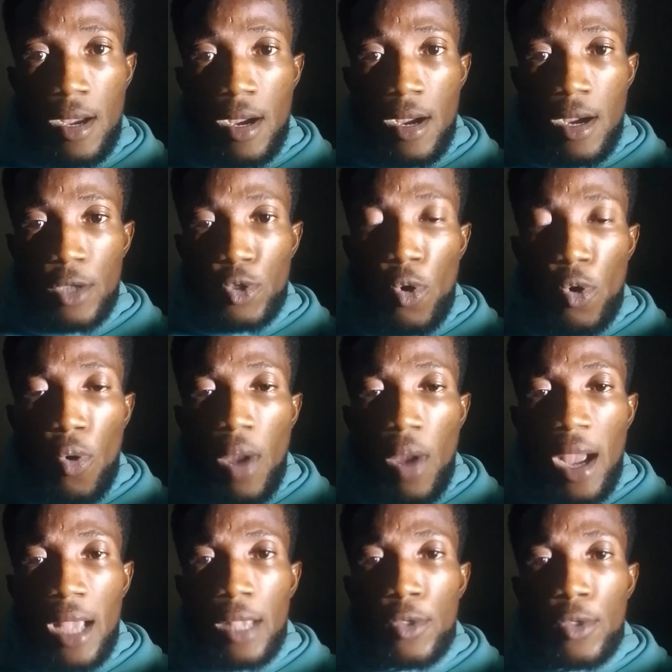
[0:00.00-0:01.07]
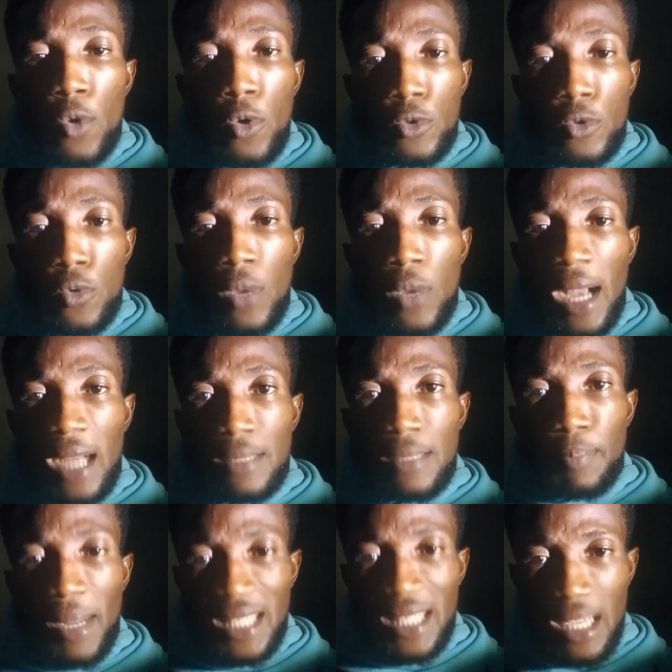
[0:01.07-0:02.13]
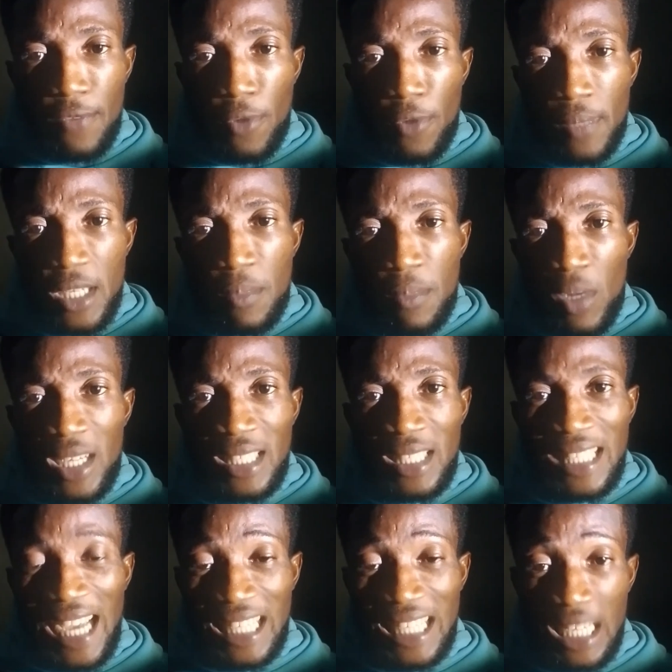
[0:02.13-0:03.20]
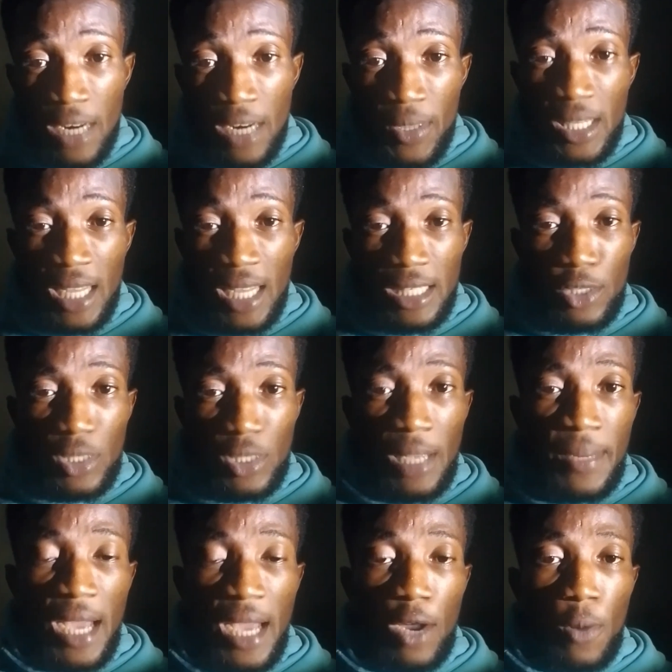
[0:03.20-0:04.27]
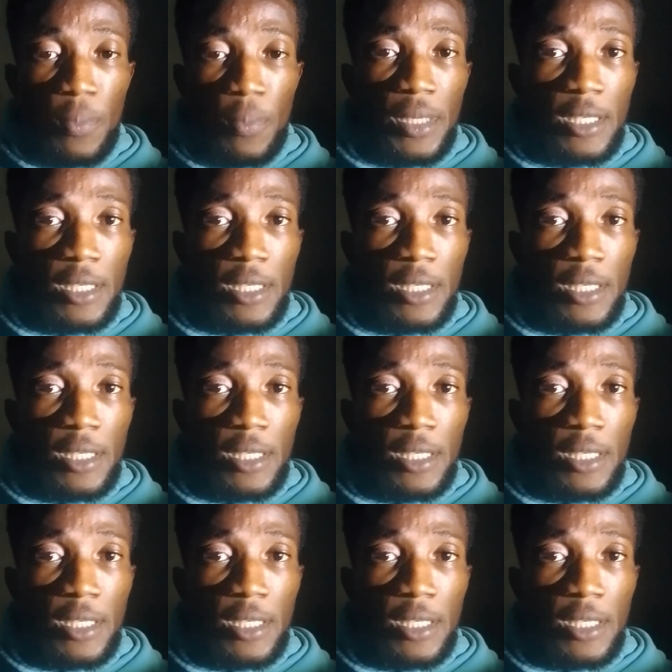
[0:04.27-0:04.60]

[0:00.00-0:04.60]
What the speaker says: So you too can partake from this money they are generating as a social media company.